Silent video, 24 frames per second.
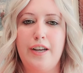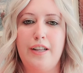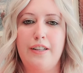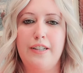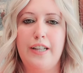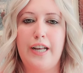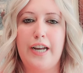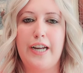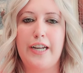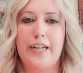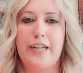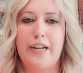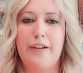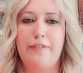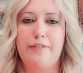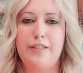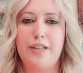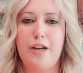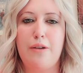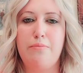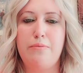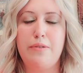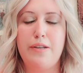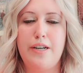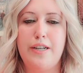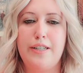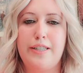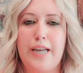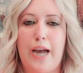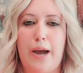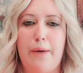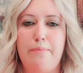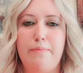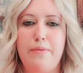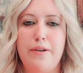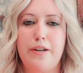like if something is
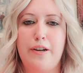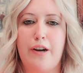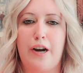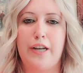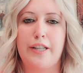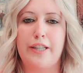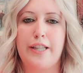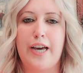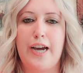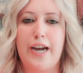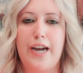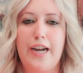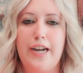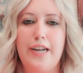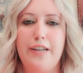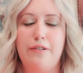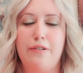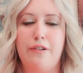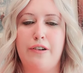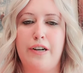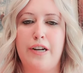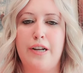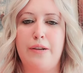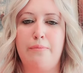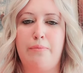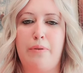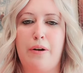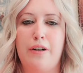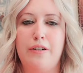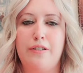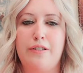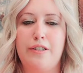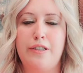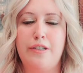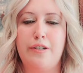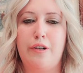happening online or in
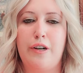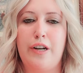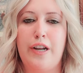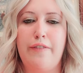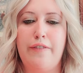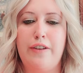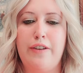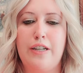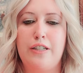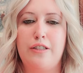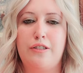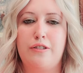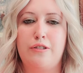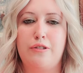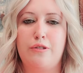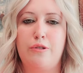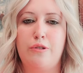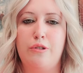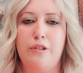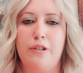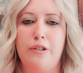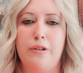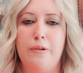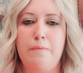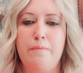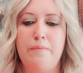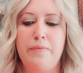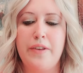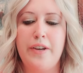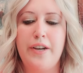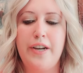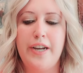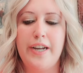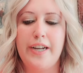person or even in school,